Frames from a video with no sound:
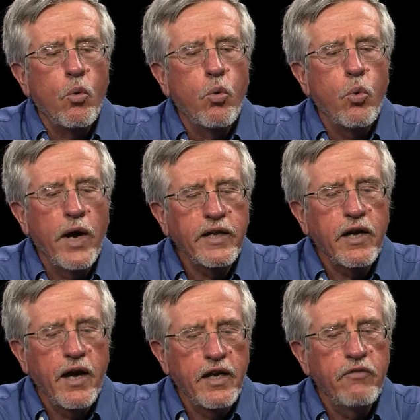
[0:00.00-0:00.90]
what
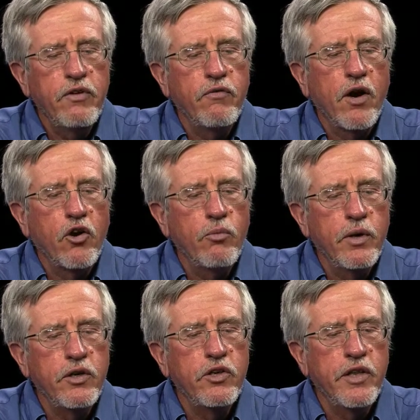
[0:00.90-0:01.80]
kind of
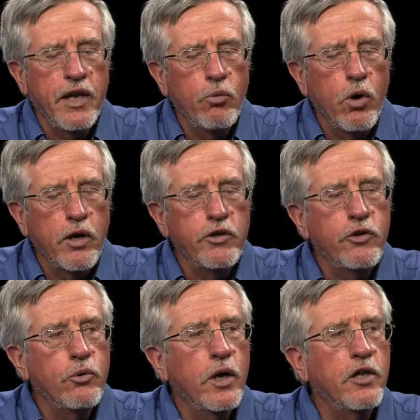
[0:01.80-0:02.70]
environment do they want
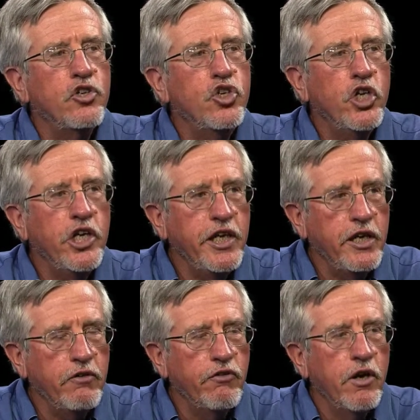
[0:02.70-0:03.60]
to
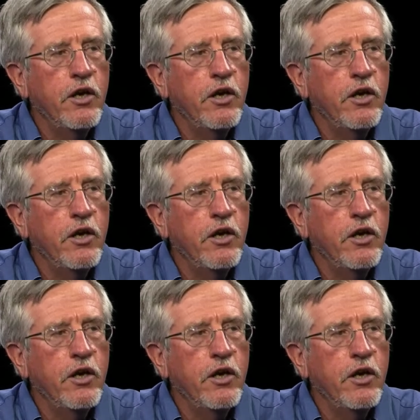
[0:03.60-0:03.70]
achieve